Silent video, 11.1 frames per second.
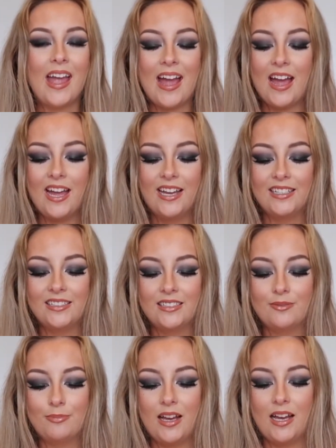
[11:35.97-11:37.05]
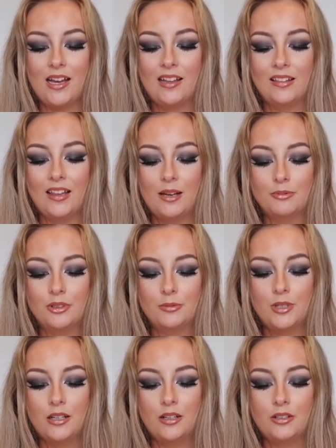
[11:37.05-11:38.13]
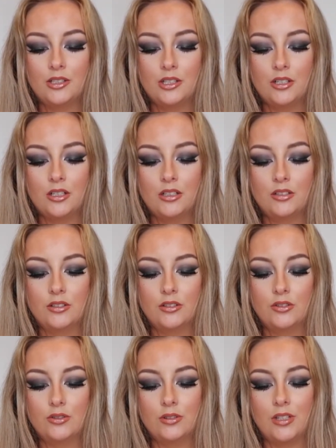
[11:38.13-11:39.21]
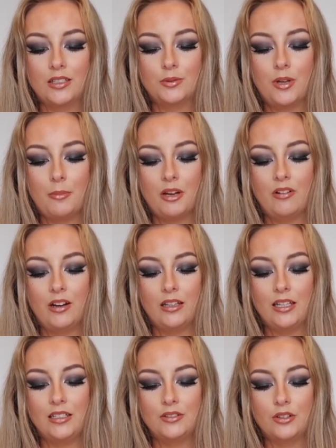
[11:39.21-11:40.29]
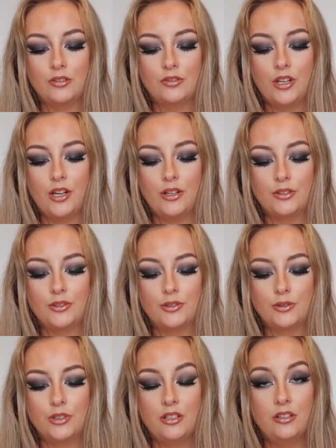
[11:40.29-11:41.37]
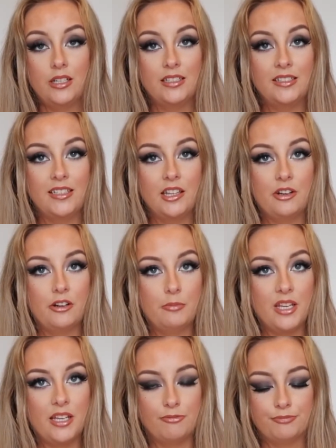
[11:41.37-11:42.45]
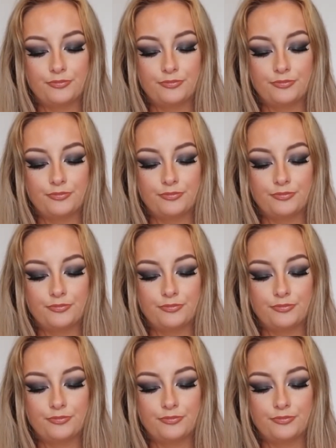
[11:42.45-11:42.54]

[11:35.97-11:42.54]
And my laptop ran out of charge, so that's why my ring light's off now. So now you get to see the real me.